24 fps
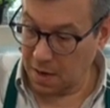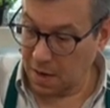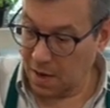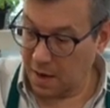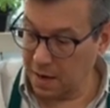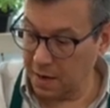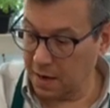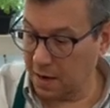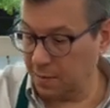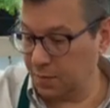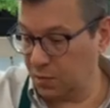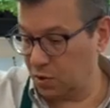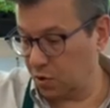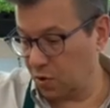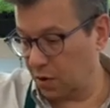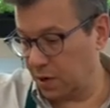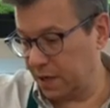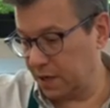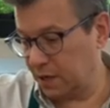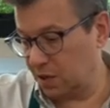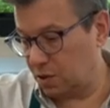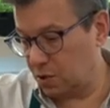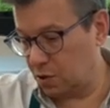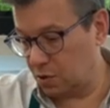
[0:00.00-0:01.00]
And I'm
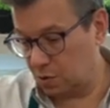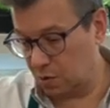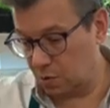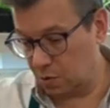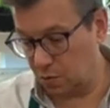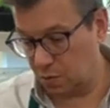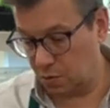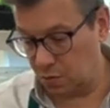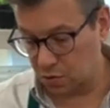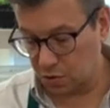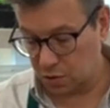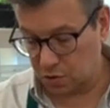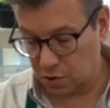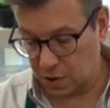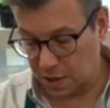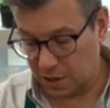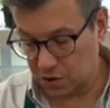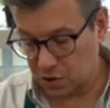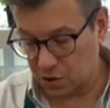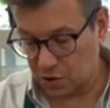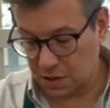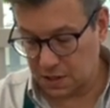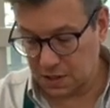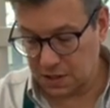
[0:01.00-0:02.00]
trying to, so
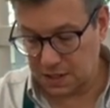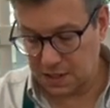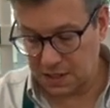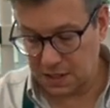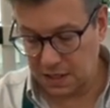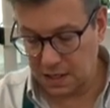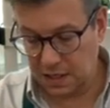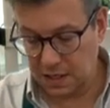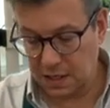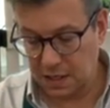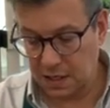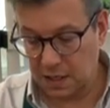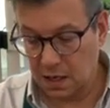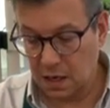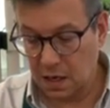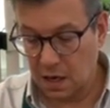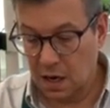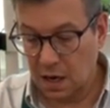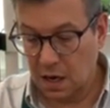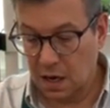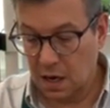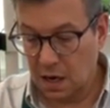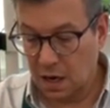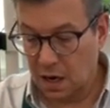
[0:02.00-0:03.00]
as you can see,
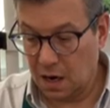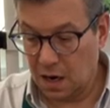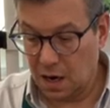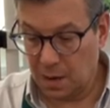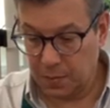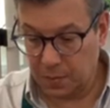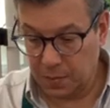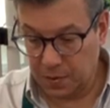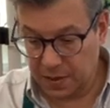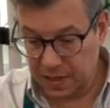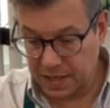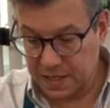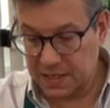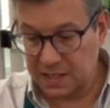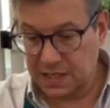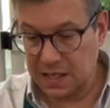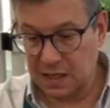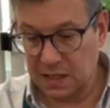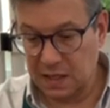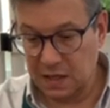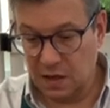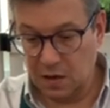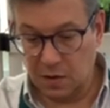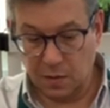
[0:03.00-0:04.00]
I'm
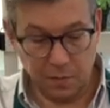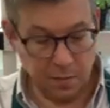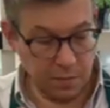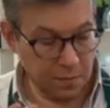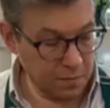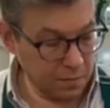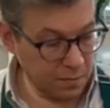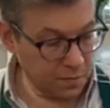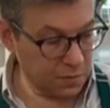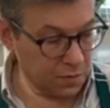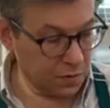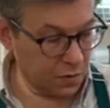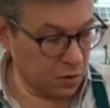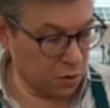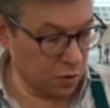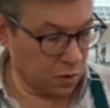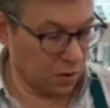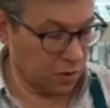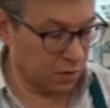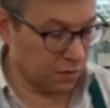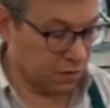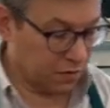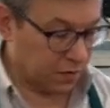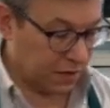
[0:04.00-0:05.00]
placing them sort
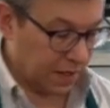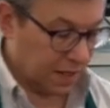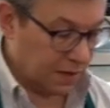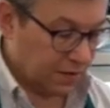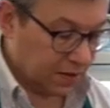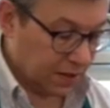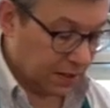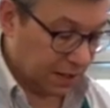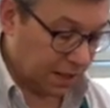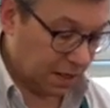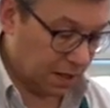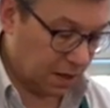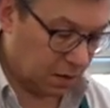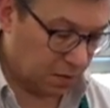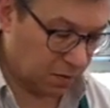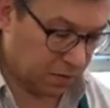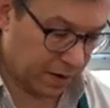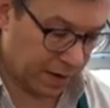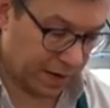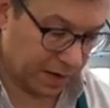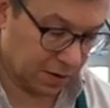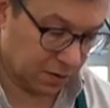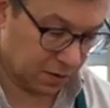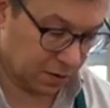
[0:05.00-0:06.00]
of evenly
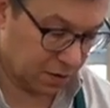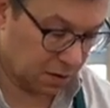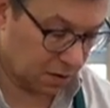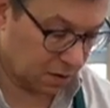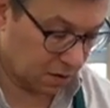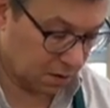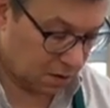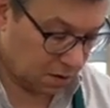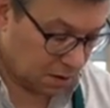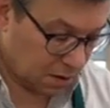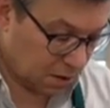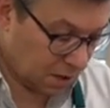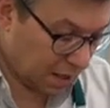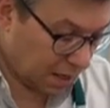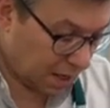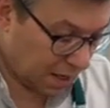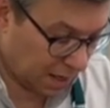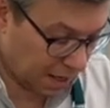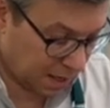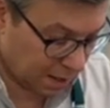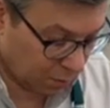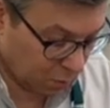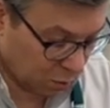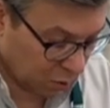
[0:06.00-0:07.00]
around.
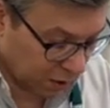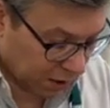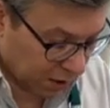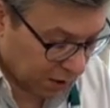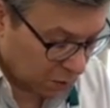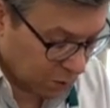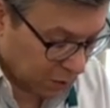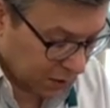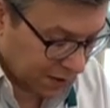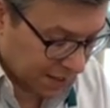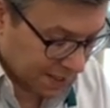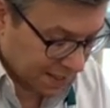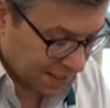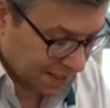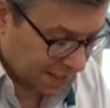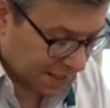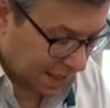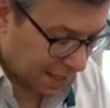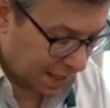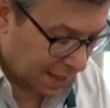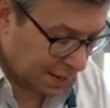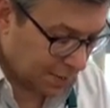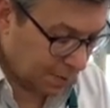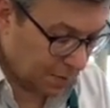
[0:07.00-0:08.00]
And I'm working with the
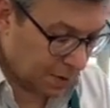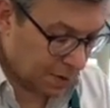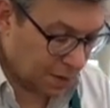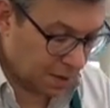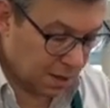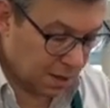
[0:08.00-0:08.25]
same